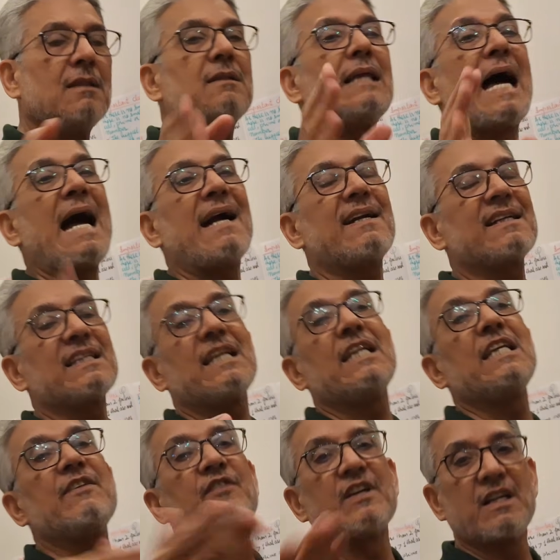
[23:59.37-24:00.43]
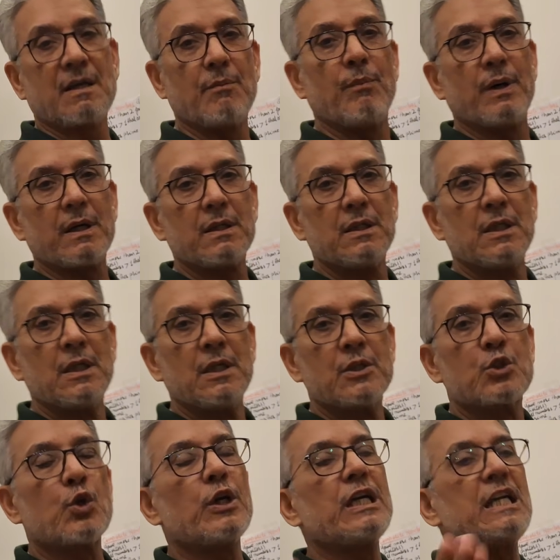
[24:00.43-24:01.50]
that is an even number.
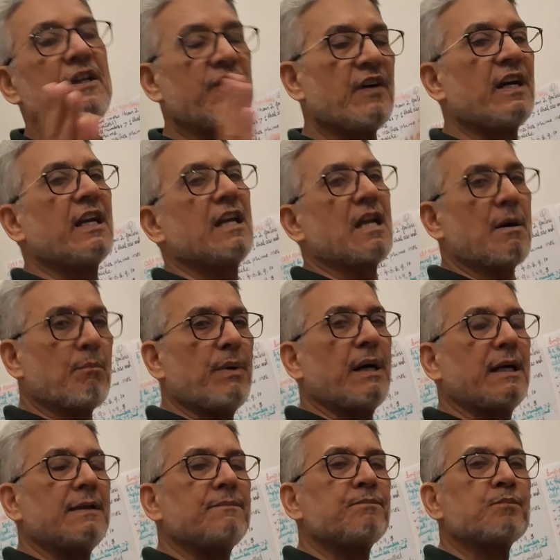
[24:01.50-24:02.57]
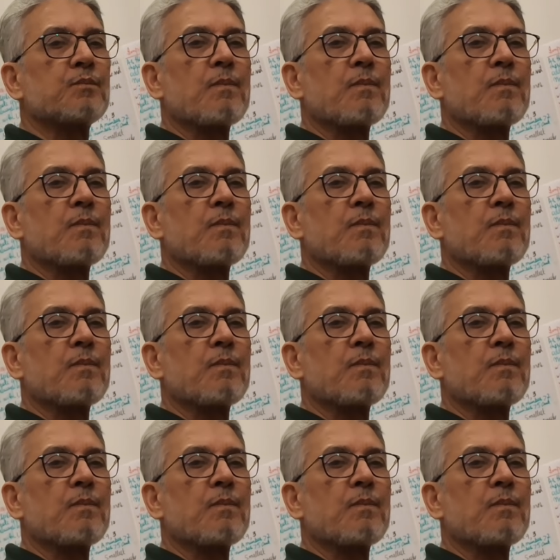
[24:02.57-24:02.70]
So even number,